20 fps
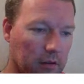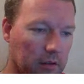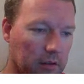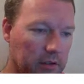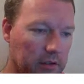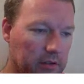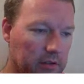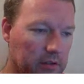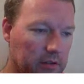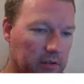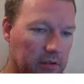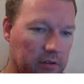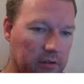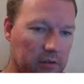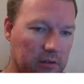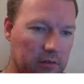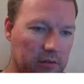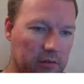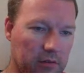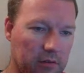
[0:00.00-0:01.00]
let's
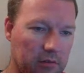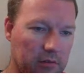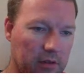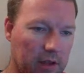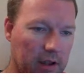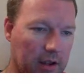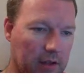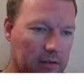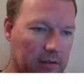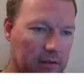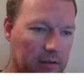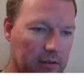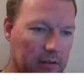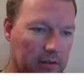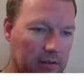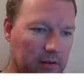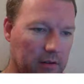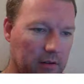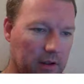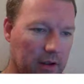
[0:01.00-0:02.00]
do that
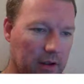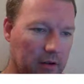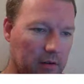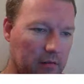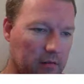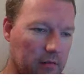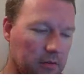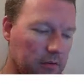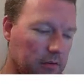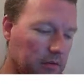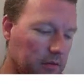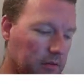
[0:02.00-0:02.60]
now.